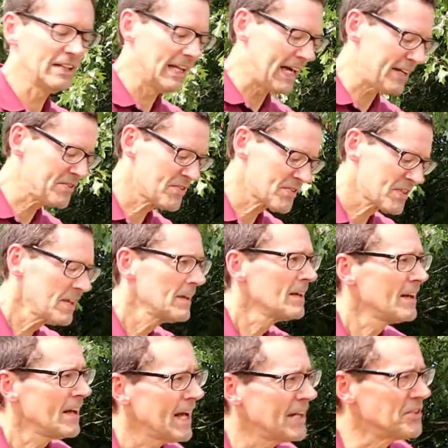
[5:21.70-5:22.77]
lens
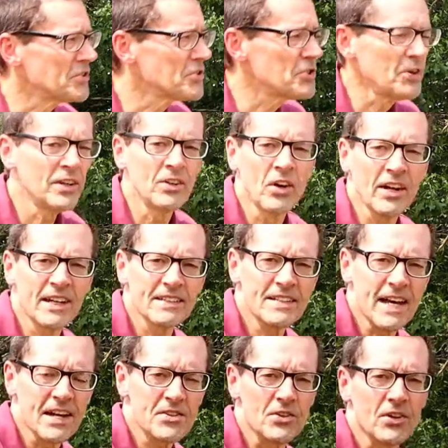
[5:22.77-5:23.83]
and you're shooting
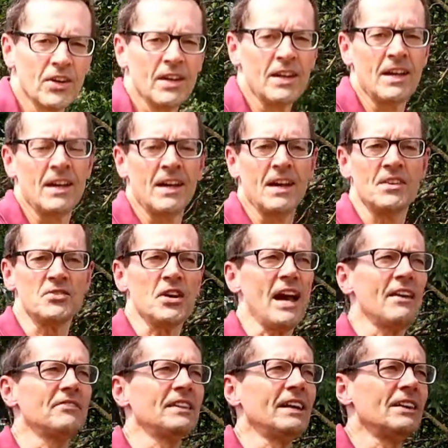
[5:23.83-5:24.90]
architecture is you
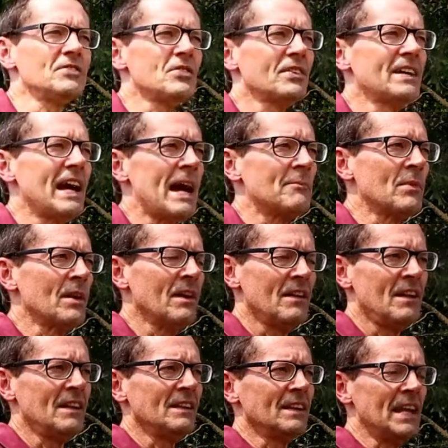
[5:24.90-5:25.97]
have to get your camera
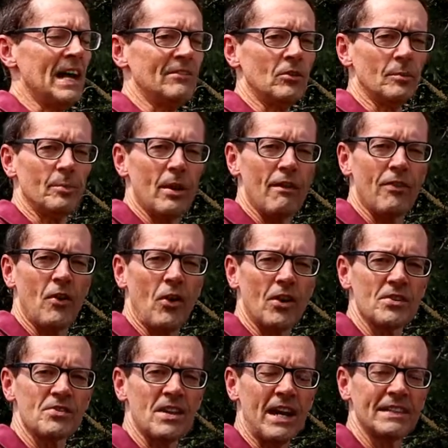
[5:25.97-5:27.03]
level, both
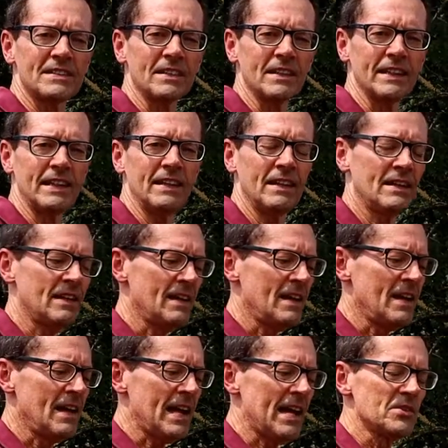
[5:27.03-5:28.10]
horizontally
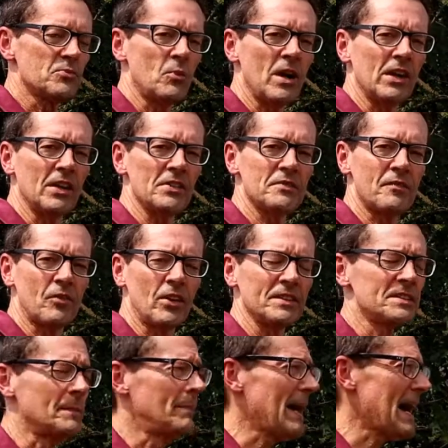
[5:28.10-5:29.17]
as well as
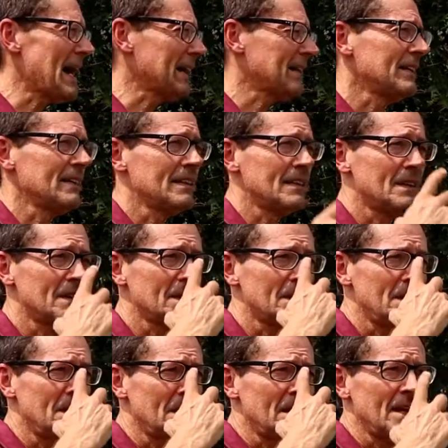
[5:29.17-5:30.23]
front to back.
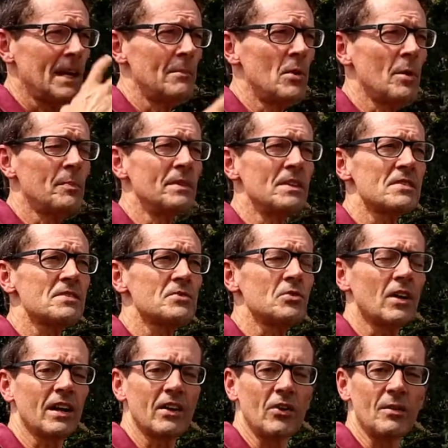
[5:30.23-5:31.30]
I'm hoping this
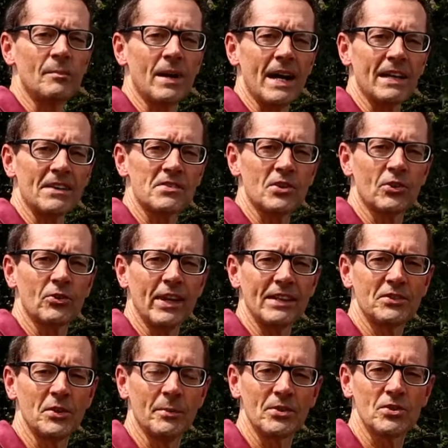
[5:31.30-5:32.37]
truck going by doesn't
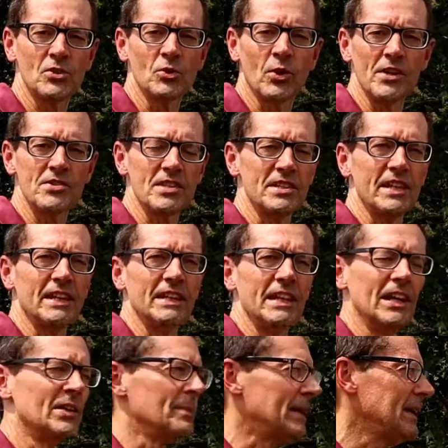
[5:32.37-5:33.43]
create too much noise and you can
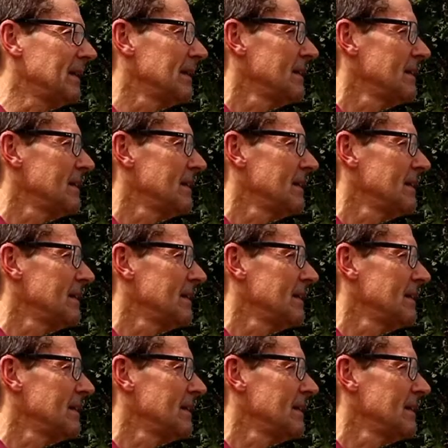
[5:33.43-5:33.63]
hear me.